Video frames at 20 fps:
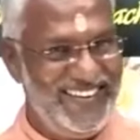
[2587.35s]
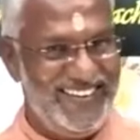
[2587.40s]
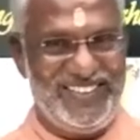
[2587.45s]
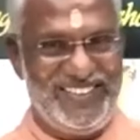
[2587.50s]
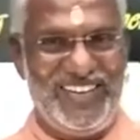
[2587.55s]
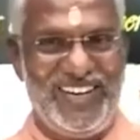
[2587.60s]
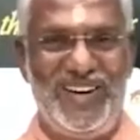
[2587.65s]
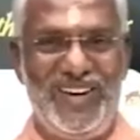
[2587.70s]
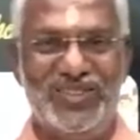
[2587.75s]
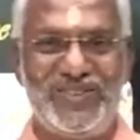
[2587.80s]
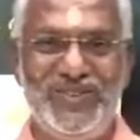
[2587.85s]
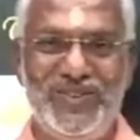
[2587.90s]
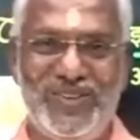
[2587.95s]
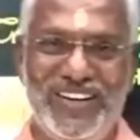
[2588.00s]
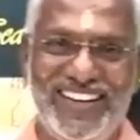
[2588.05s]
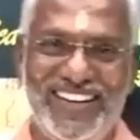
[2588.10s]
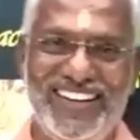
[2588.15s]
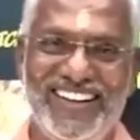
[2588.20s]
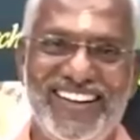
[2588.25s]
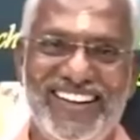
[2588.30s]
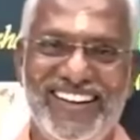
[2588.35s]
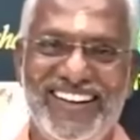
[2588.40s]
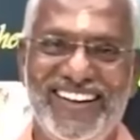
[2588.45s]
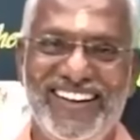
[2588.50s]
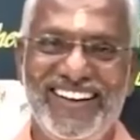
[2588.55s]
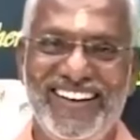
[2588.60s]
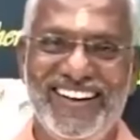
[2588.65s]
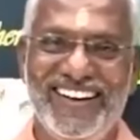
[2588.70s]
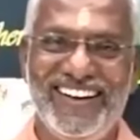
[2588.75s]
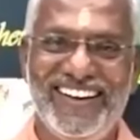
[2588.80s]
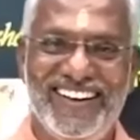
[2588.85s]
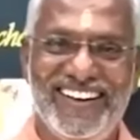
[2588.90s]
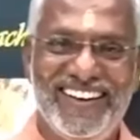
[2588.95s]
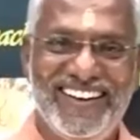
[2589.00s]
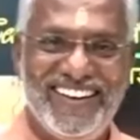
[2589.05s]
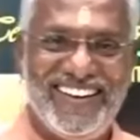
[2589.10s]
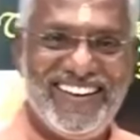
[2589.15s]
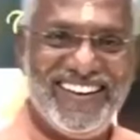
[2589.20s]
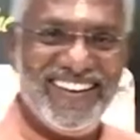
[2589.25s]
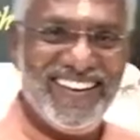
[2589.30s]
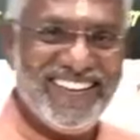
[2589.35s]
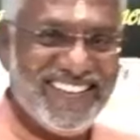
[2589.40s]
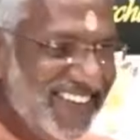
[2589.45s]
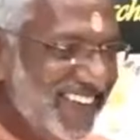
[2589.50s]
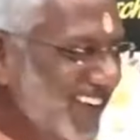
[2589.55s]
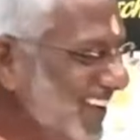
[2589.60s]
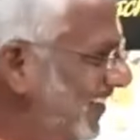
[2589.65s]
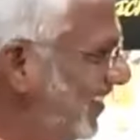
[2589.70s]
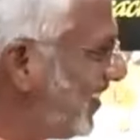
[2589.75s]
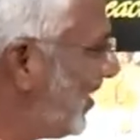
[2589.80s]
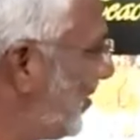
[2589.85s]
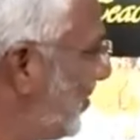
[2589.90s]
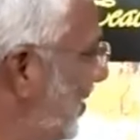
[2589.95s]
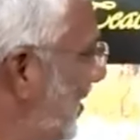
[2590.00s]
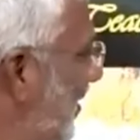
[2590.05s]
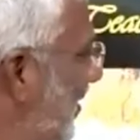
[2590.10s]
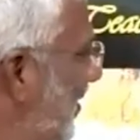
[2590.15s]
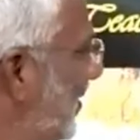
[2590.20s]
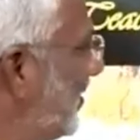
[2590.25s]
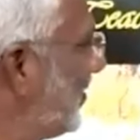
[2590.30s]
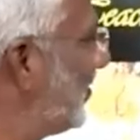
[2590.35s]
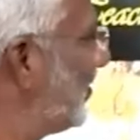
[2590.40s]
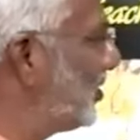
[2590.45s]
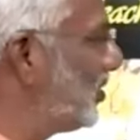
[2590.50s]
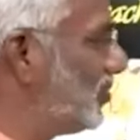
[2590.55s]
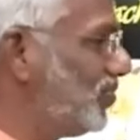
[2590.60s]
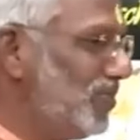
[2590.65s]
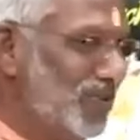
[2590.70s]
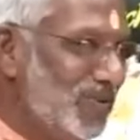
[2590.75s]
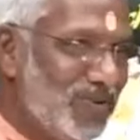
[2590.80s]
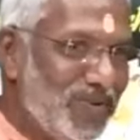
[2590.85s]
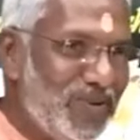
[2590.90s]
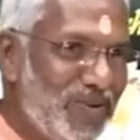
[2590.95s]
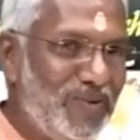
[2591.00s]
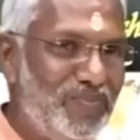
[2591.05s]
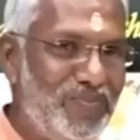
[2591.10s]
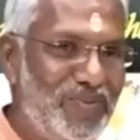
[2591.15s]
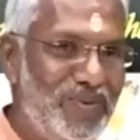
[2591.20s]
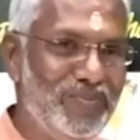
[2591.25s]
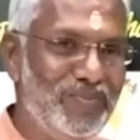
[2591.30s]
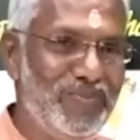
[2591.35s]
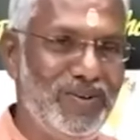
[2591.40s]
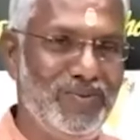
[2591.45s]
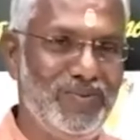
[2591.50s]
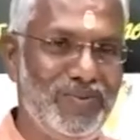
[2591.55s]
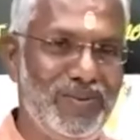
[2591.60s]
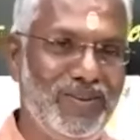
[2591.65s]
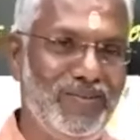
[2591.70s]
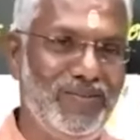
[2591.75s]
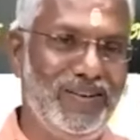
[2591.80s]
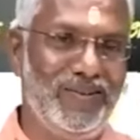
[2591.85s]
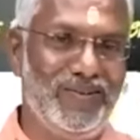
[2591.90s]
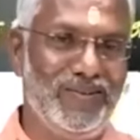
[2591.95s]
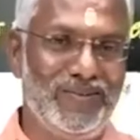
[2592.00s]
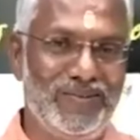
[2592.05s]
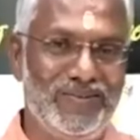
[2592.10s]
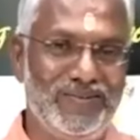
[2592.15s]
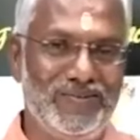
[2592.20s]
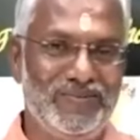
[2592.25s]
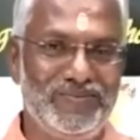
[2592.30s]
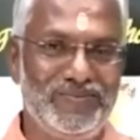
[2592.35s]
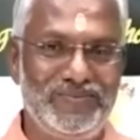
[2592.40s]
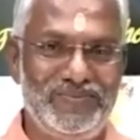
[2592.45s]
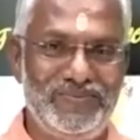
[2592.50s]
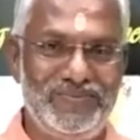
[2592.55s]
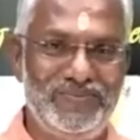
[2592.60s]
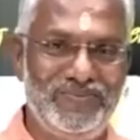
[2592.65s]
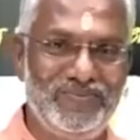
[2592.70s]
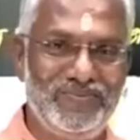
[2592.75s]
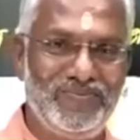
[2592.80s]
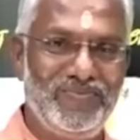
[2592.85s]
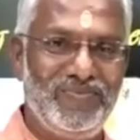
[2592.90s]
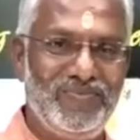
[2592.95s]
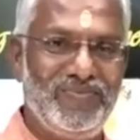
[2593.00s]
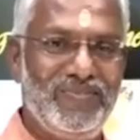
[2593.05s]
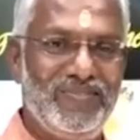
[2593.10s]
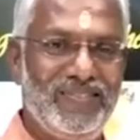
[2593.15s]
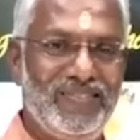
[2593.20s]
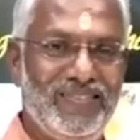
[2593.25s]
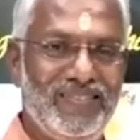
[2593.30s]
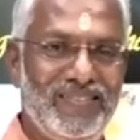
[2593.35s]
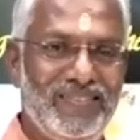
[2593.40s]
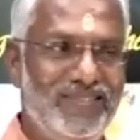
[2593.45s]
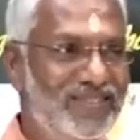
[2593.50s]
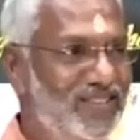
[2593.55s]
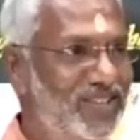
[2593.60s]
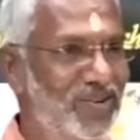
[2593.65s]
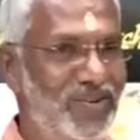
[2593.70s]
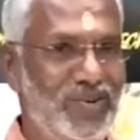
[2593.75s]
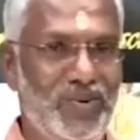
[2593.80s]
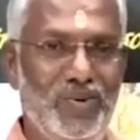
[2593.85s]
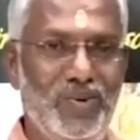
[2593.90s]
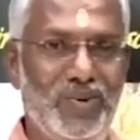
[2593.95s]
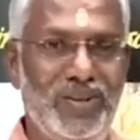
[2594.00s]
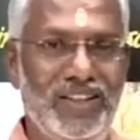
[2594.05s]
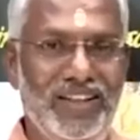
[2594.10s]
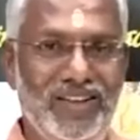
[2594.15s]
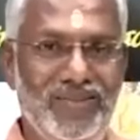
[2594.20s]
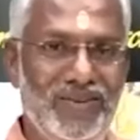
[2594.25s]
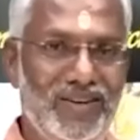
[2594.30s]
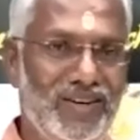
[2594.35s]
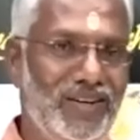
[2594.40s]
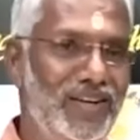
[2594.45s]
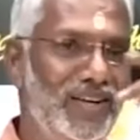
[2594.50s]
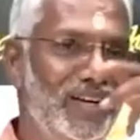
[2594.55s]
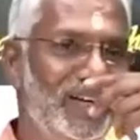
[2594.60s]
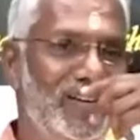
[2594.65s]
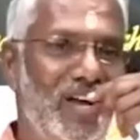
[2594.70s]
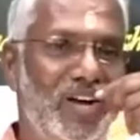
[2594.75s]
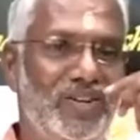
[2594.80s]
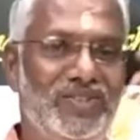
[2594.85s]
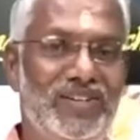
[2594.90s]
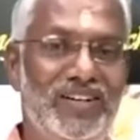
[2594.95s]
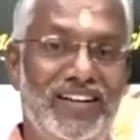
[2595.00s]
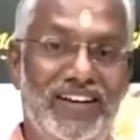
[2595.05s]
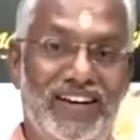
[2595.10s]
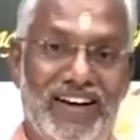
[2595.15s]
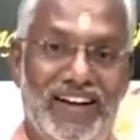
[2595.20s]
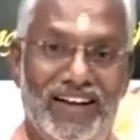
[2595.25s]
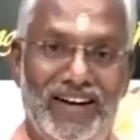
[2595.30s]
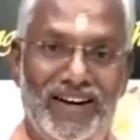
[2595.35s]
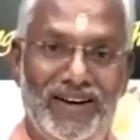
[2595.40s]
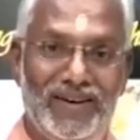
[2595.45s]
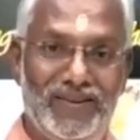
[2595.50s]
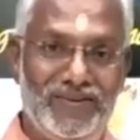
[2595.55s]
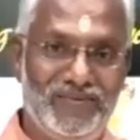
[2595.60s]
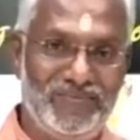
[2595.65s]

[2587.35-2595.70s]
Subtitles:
Shardula. Our spiritual people are very, very. See our Gurudev, when he talks like lion.